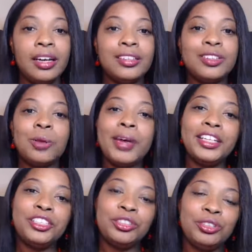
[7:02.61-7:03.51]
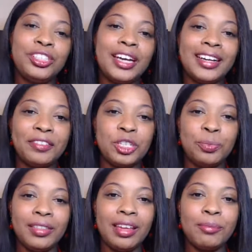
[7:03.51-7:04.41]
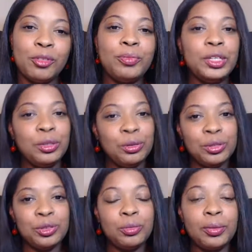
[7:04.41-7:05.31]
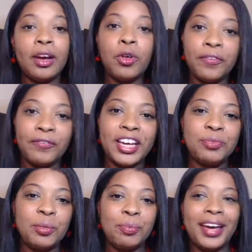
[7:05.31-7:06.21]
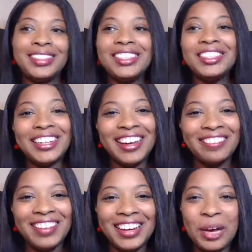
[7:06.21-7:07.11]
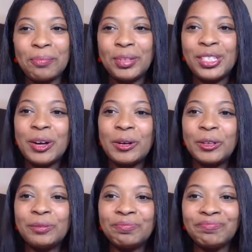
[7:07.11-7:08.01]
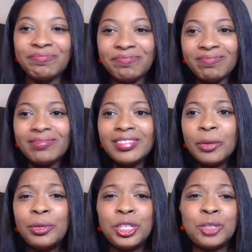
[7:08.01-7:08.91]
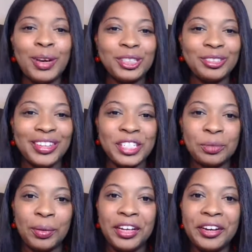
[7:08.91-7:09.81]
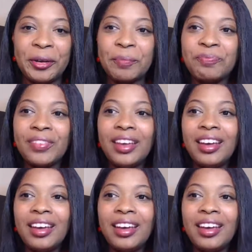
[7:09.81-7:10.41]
So make sure you check out the Speak That Movement YouTube or Facebook page to check out that episode with the special guest speaker.